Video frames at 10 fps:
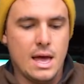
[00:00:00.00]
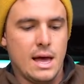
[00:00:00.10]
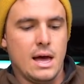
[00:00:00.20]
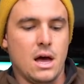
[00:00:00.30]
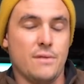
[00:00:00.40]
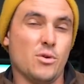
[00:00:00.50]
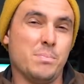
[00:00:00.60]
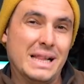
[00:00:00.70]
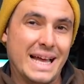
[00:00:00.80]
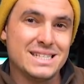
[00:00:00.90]
I've
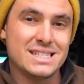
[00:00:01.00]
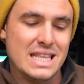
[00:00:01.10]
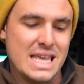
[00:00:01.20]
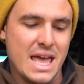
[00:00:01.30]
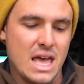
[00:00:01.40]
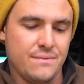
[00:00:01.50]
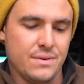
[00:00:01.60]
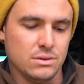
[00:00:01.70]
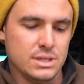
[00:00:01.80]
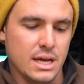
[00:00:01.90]
replaced the air
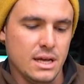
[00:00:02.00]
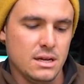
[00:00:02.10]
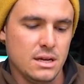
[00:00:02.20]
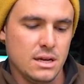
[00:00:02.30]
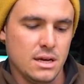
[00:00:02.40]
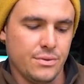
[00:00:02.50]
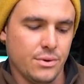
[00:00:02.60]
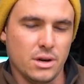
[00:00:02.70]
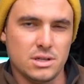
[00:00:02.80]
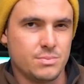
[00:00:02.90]
filter. I
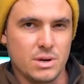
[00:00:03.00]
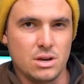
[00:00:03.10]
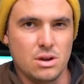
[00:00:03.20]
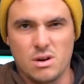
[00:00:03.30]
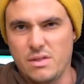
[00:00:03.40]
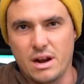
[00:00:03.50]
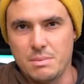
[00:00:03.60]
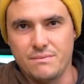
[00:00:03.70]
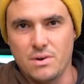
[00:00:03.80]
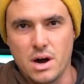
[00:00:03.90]
thought I'd just bring a new one and that'd
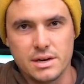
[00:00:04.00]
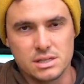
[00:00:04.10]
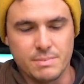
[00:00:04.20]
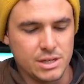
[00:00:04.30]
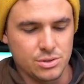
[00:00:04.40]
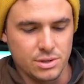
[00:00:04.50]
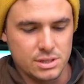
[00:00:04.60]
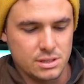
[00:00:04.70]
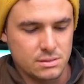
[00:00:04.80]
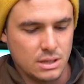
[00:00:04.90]
be fine, just make sure
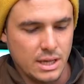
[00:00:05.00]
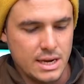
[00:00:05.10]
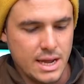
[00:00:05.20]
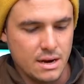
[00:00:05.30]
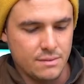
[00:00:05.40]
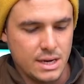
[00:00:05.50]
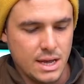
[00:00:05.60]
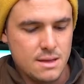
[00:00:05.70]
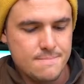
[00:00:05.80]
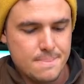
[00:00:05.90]
it's cleaned out every
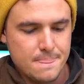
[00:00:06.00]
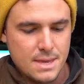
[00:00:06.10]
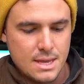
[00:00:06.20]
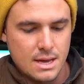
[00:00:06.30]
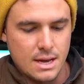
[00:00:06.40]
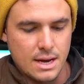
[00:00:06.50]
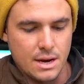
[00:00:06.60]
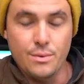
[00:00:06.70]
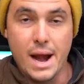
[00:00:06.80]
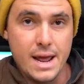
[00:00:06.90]
day.
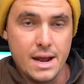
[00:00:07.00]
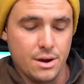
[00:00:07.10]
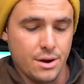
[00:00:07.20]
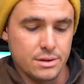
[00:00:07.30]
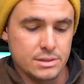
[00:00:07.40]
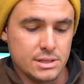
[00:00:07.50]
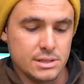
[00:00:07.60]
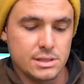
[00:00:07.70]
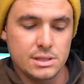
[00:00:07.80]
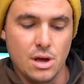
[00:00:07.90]
Radiator
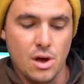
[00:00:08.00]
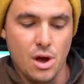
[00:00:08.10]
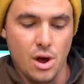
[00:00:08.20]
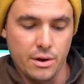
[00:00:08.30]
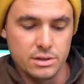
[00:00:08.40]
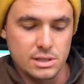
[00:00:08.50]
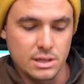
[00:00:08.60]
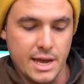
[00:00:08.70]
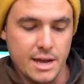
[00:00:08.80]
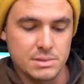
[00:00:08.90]
hoses, hose
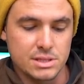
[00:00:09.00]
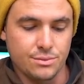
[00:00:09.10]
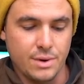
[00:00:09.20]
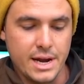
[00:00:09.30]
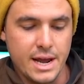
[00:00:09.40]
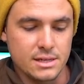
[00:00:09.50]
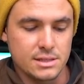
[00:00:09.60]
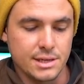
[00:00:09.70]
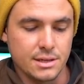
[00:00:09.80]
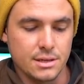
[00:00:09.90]
clamps, radiator
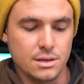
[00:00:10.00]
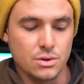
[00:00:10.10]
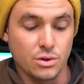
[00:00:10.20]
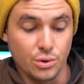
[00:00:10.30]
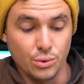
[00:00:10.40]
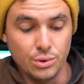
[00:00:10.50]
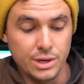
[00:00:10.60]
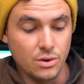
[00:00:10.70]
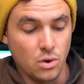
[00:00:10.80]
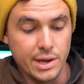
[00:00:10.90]
sealant,
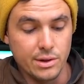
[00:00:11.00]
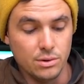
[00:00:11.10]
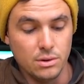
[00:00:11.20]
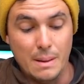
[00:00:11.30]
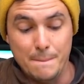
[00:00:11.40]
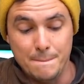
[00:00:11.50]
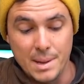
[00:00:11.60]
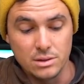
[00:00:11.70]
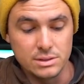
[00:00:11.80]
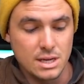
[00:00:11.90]
coolant, oil,
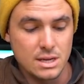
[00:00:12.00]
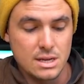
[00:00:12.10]
belt,